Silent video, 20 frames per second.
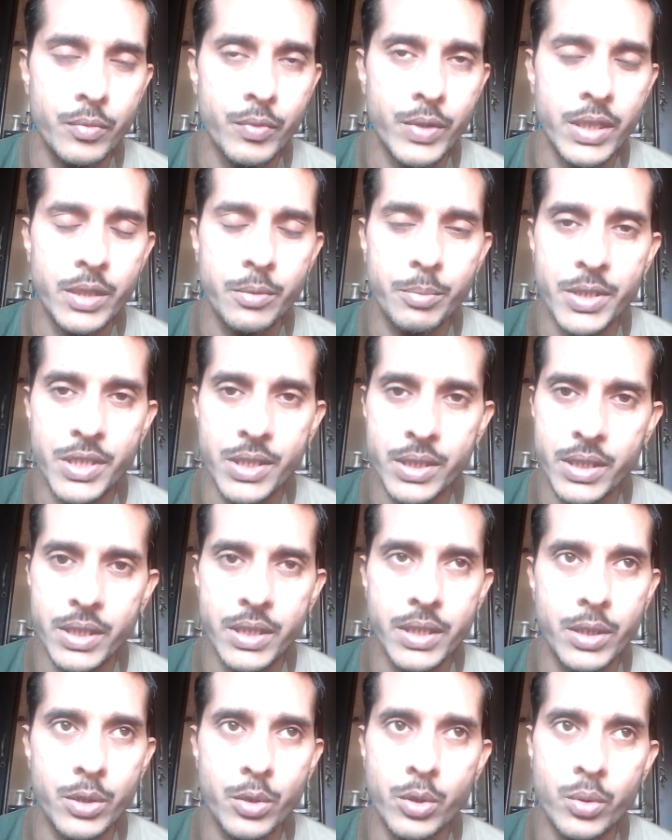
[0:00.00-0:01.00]
When the
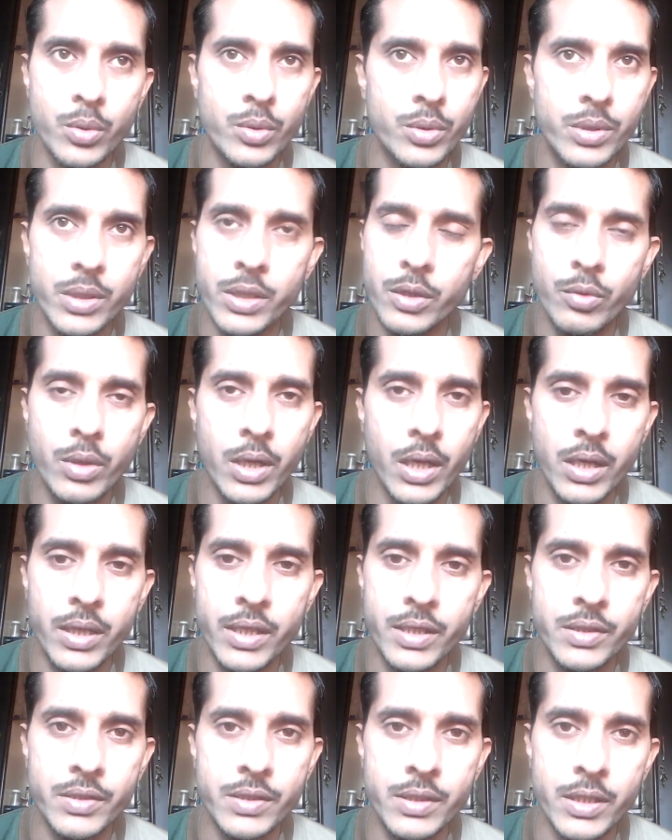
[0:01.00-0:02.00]
patient cure, they will
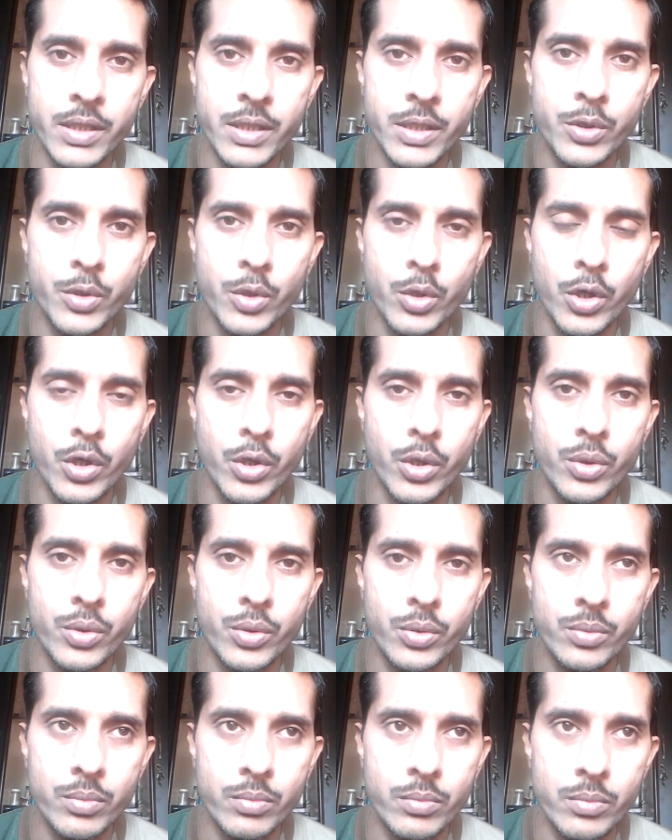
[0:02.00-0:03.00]
unnecessarily do not
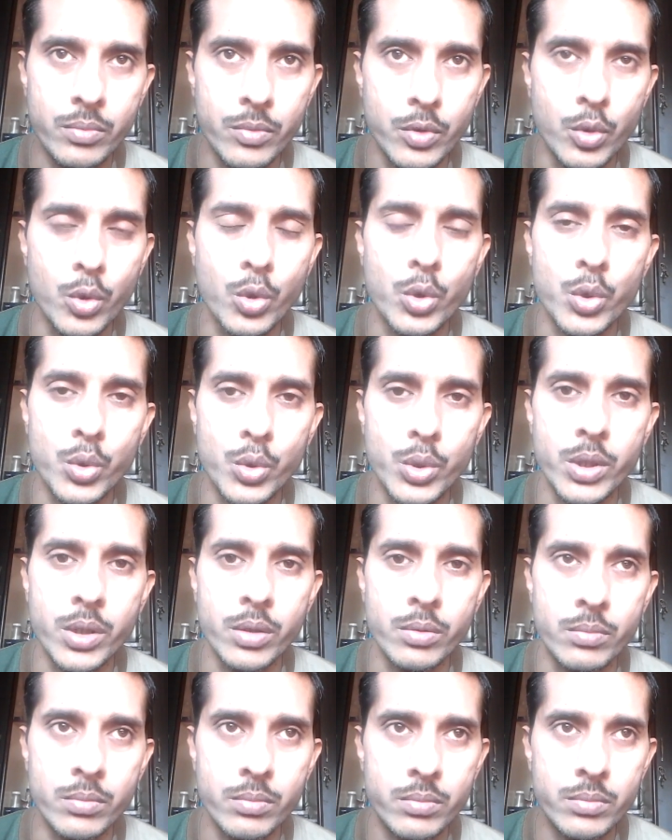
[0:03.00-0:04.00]
go to
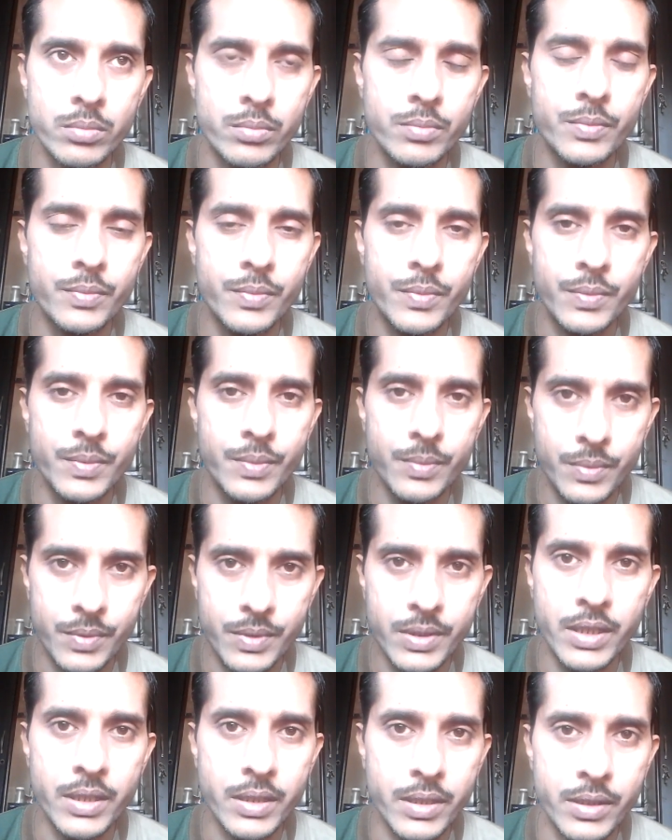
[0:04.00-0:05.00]
the
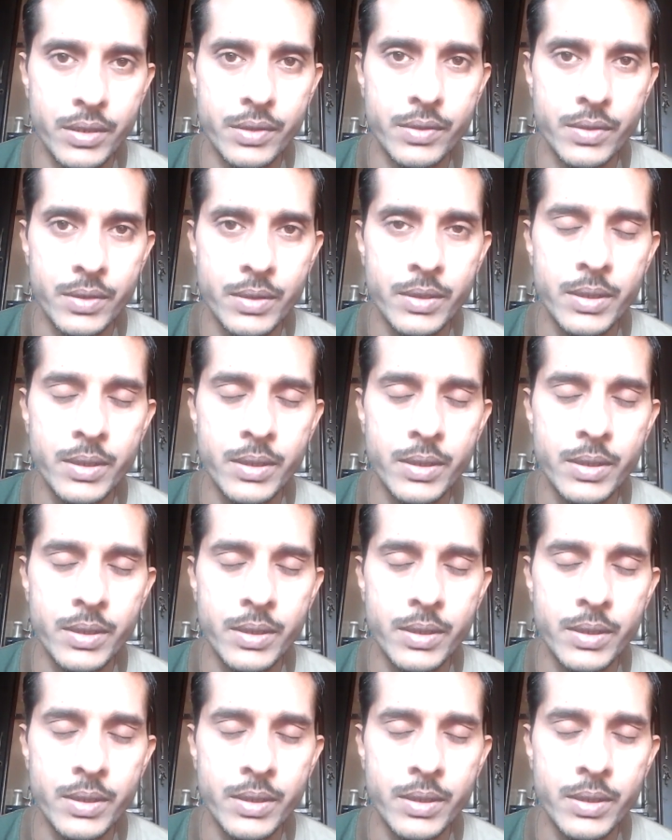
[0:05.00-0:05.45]
centers.